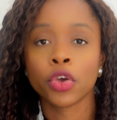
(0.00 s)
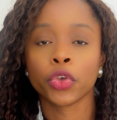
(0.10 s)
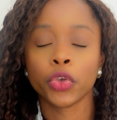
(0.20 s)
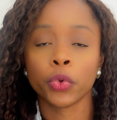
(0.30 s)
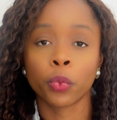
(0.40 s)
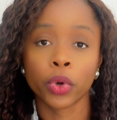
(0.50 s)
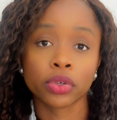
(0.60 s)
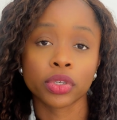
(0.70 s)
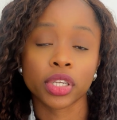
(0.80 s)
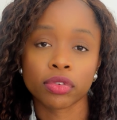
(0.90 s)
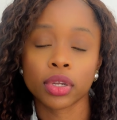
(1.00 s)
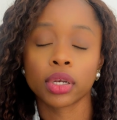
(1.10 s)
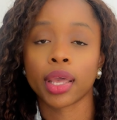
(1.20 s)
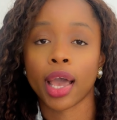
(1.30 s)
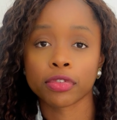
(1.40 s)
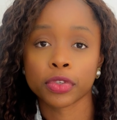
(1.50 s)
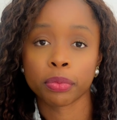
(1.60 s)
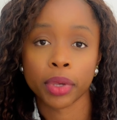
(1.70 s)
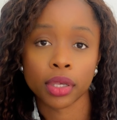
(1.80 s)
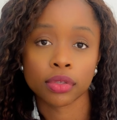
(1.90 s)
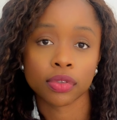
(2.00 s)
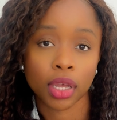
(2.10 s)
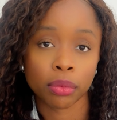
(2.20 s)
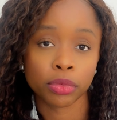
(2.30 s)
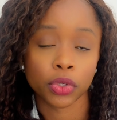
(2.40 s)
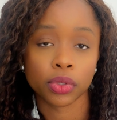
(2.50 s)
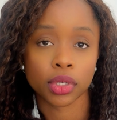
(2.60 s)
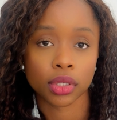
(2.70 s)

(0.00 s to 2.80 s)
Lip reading: you will definitely have to pay stamp duty